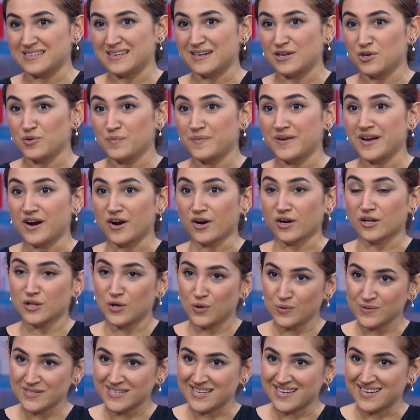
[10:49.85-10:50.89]
and it'll be our
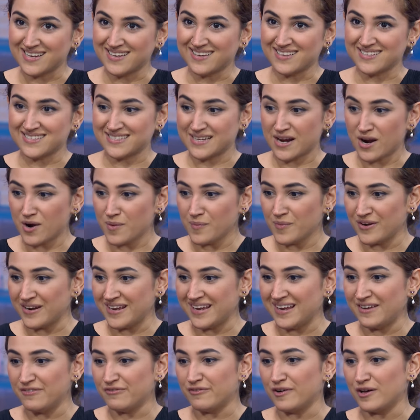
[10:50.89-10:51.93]
closing
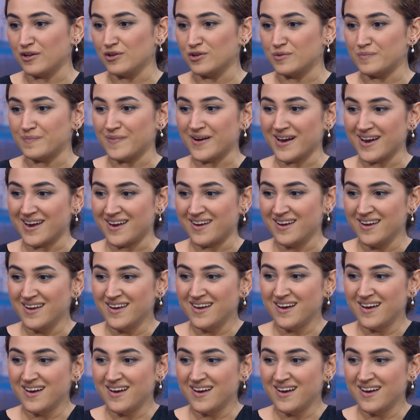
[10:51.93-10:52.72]
ceremony followed by